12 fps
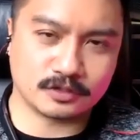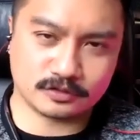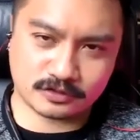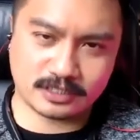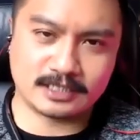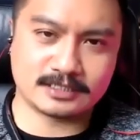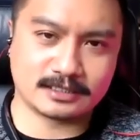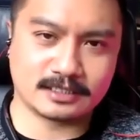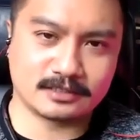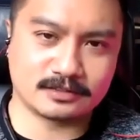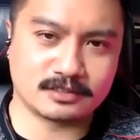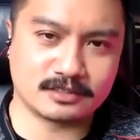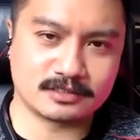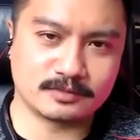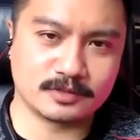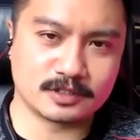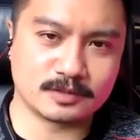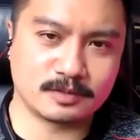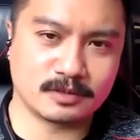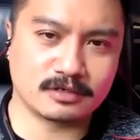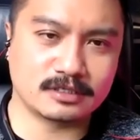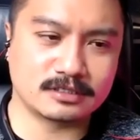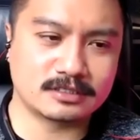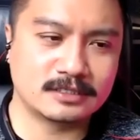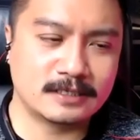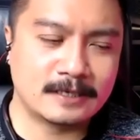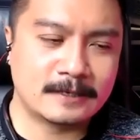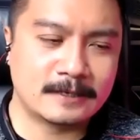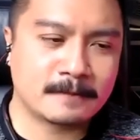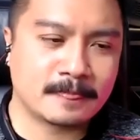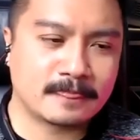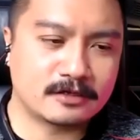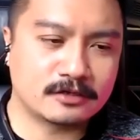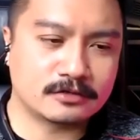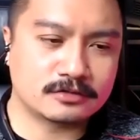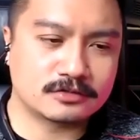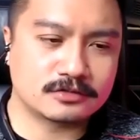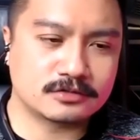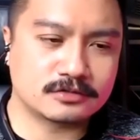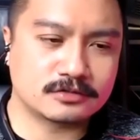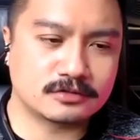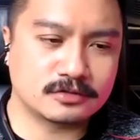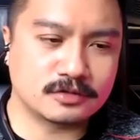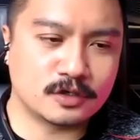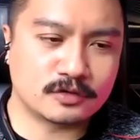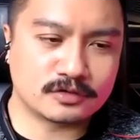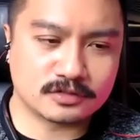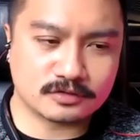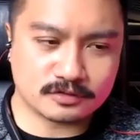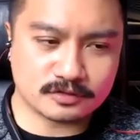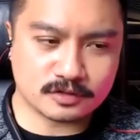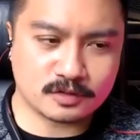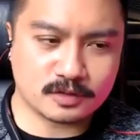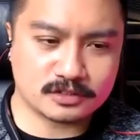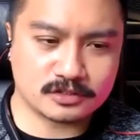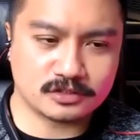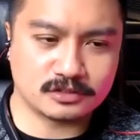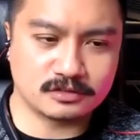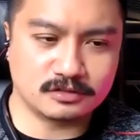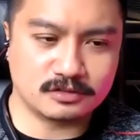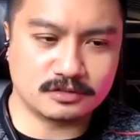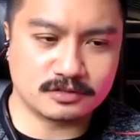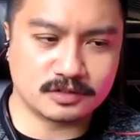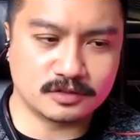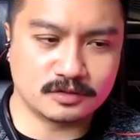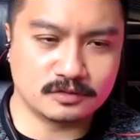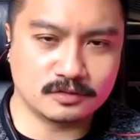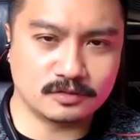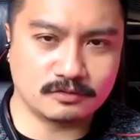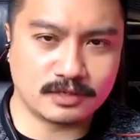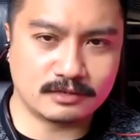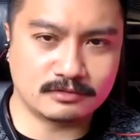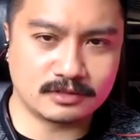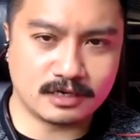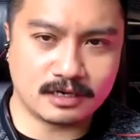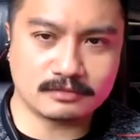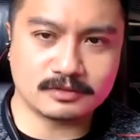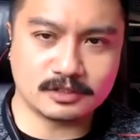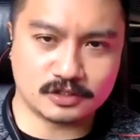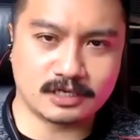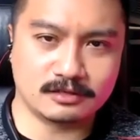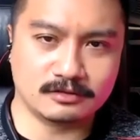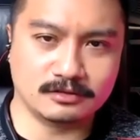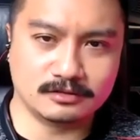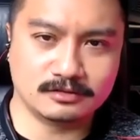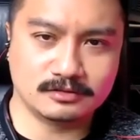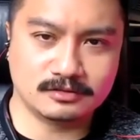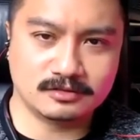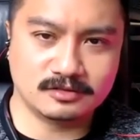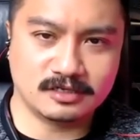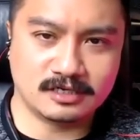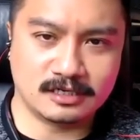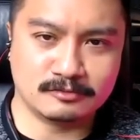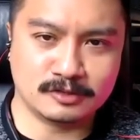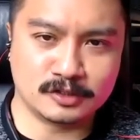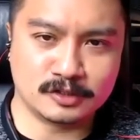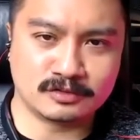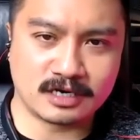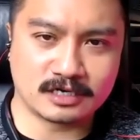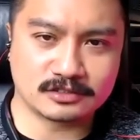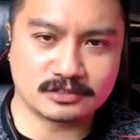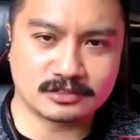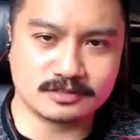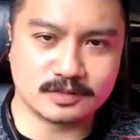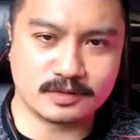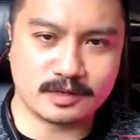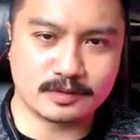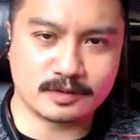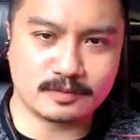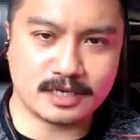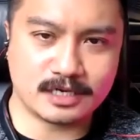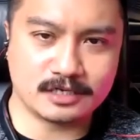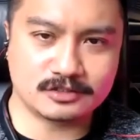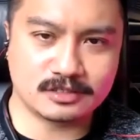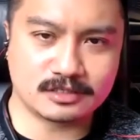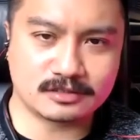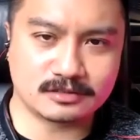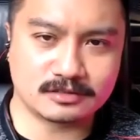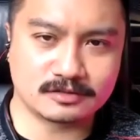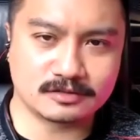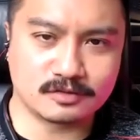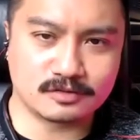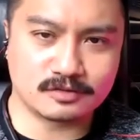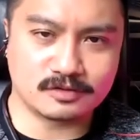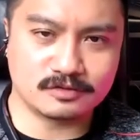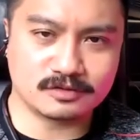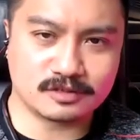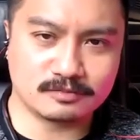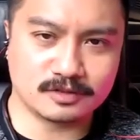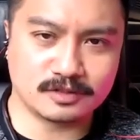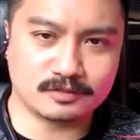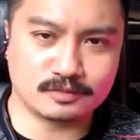translate that into customer experience. There's a question also around omni-channel interaction. So I would imagine that the Coca-Cola company